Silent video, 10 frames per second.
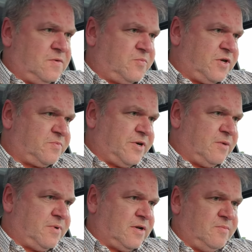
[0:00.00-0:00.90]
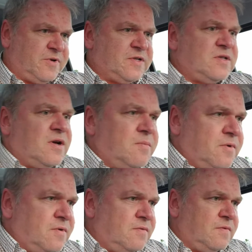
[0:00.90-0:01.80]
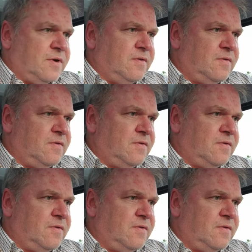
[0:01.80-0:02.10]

Press brake pedal and press start button. Right.